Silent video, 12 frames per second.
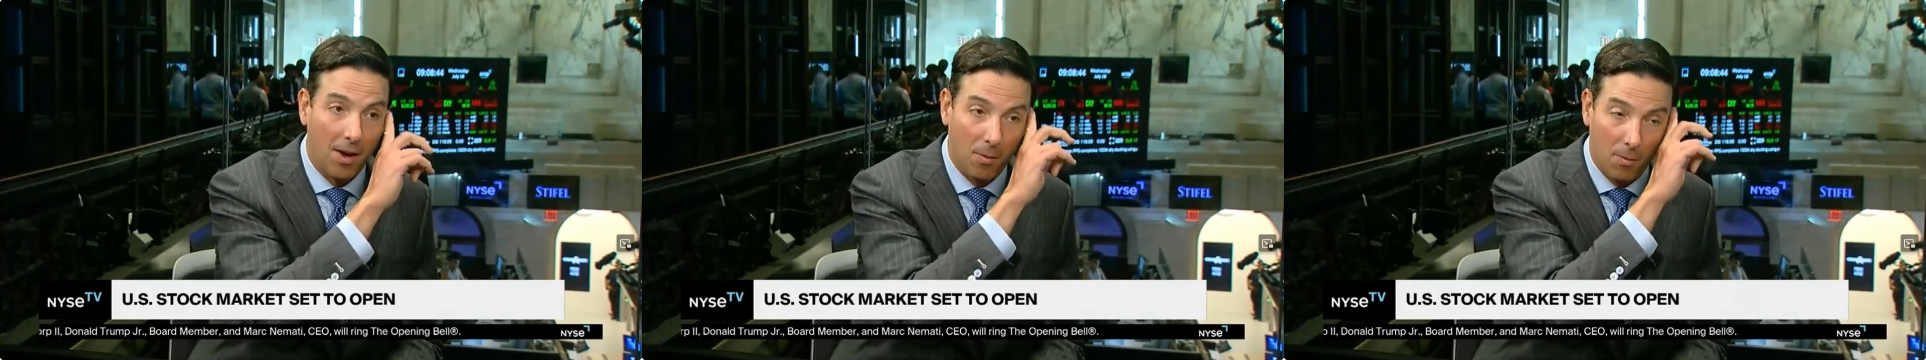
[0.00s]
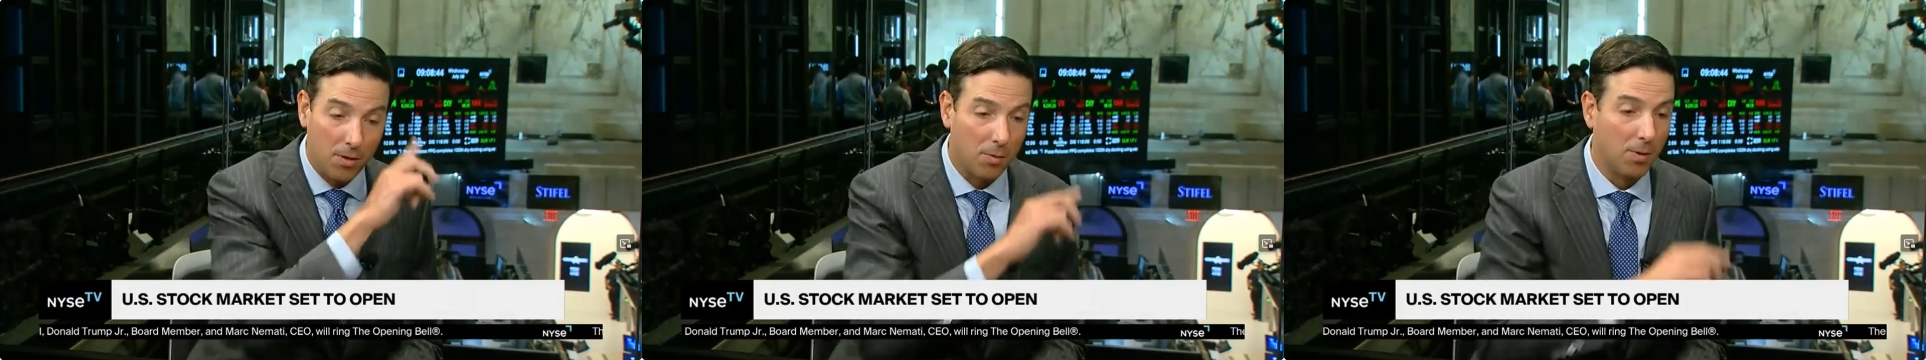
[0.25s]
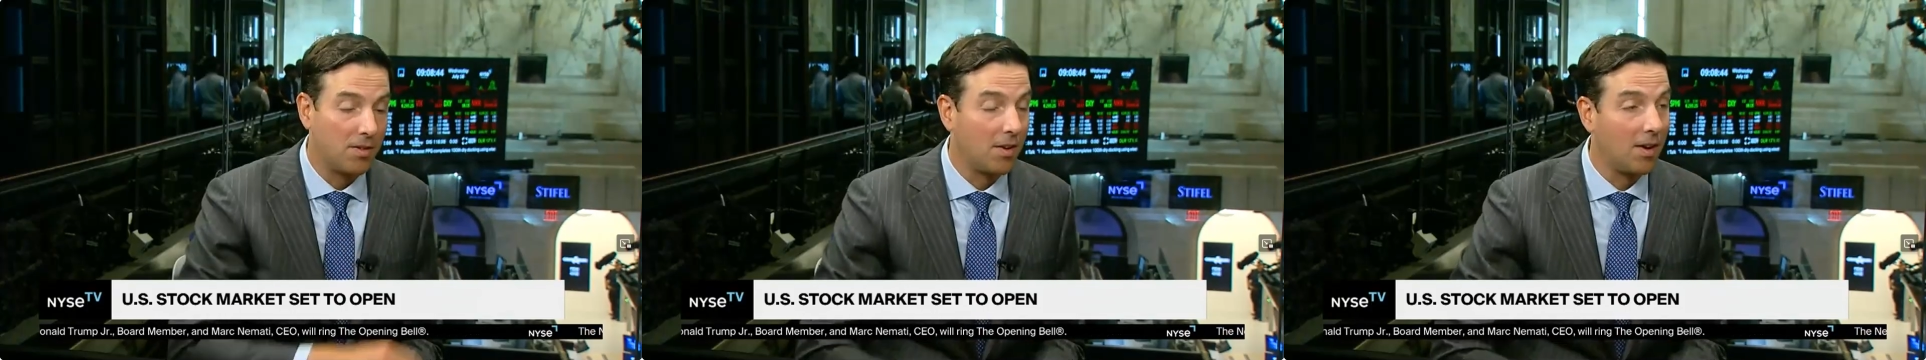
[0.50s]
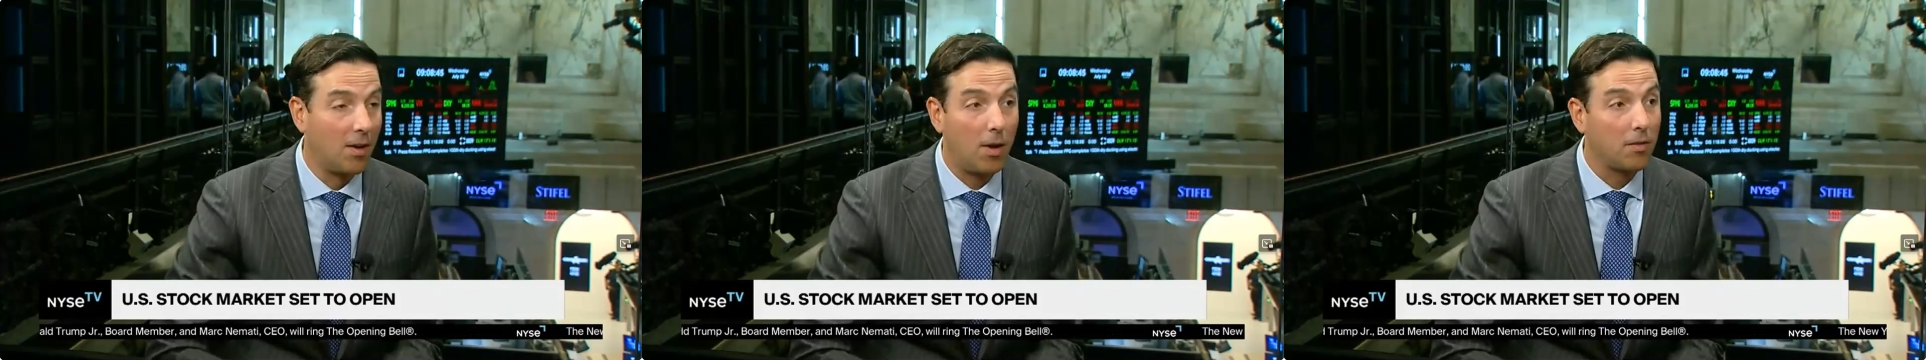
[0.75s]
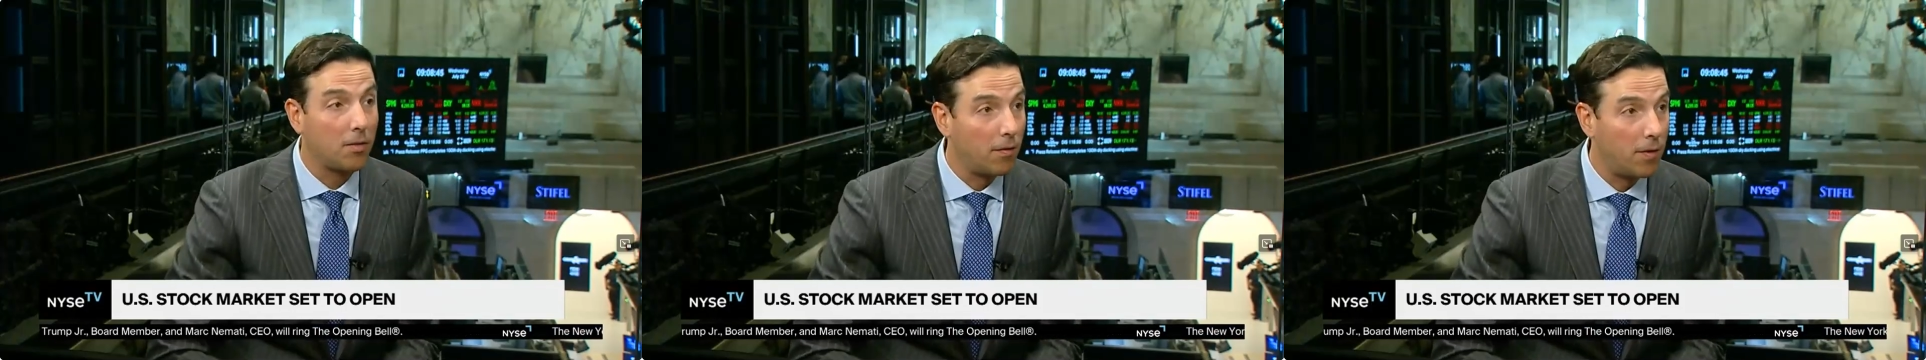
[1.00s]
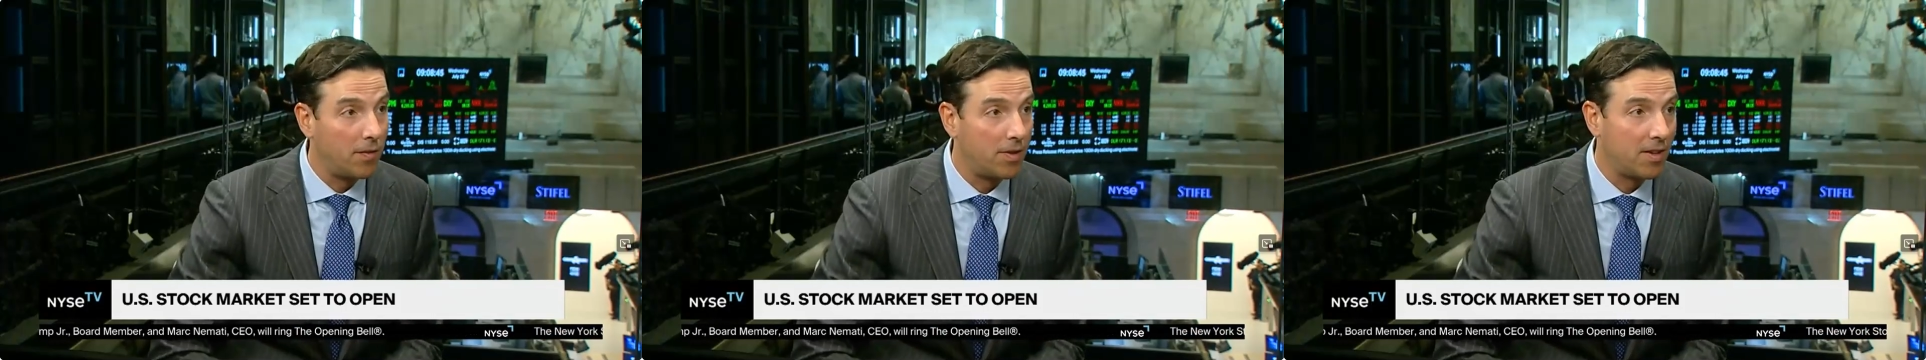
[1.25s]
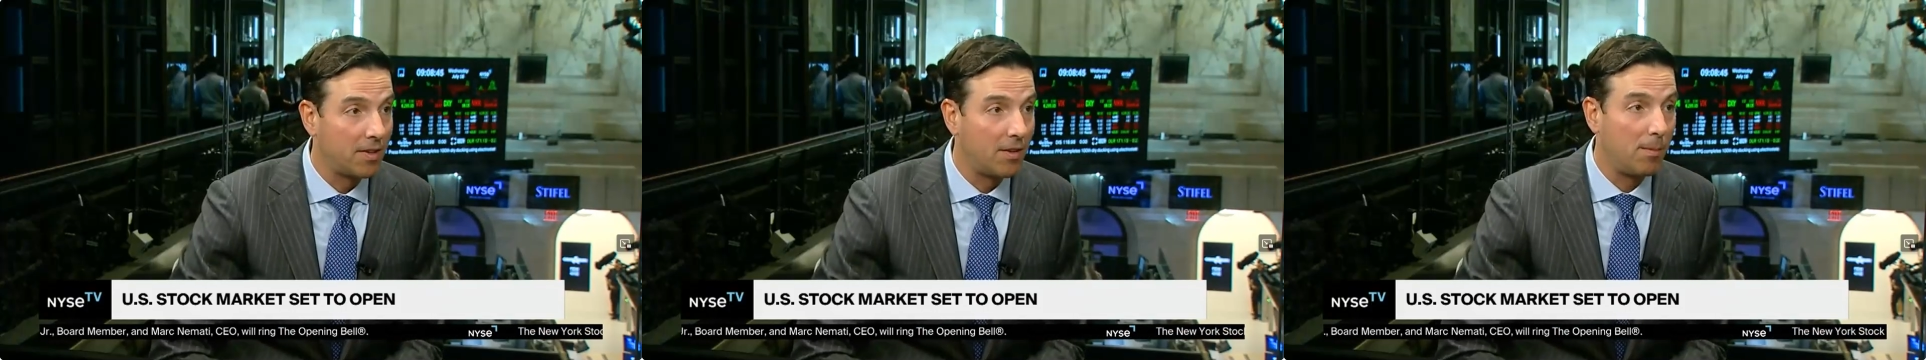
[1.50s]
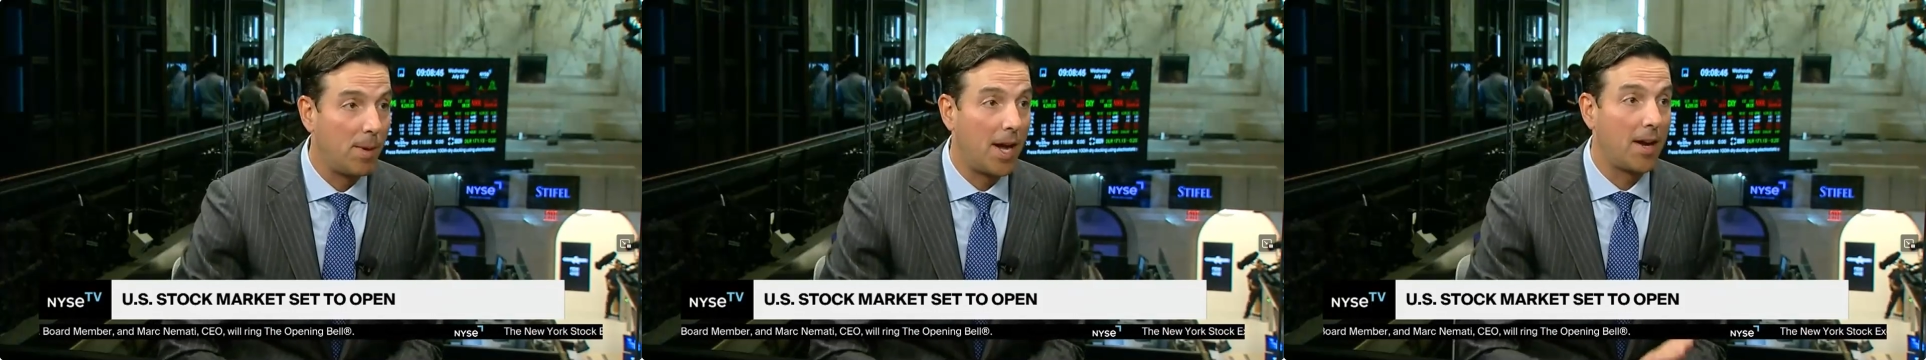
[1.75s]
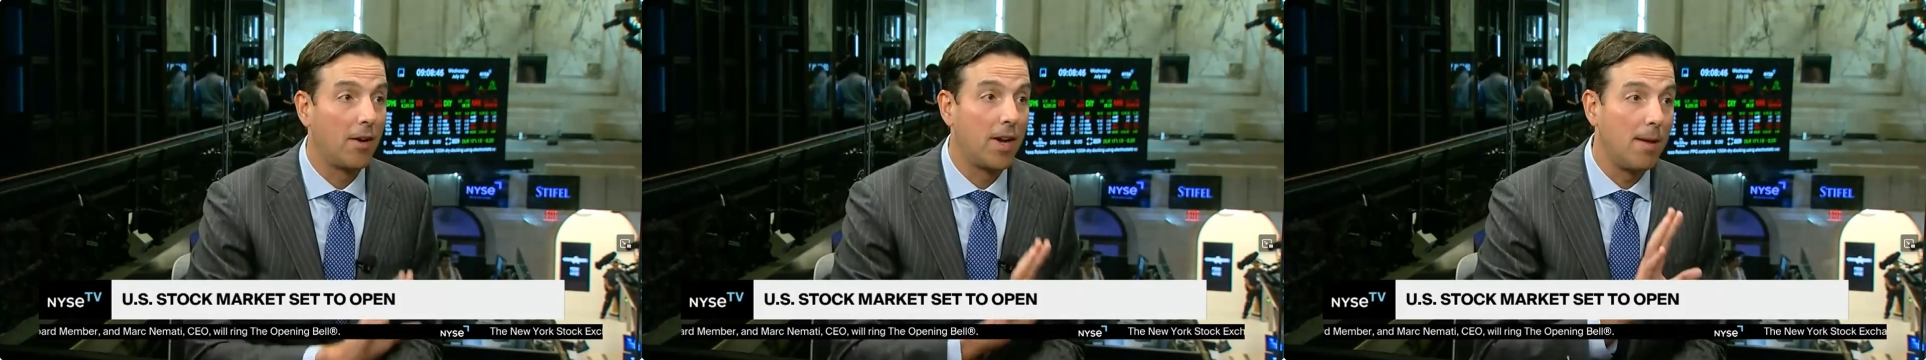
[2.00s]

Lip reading: which was also a 50-60 bagger.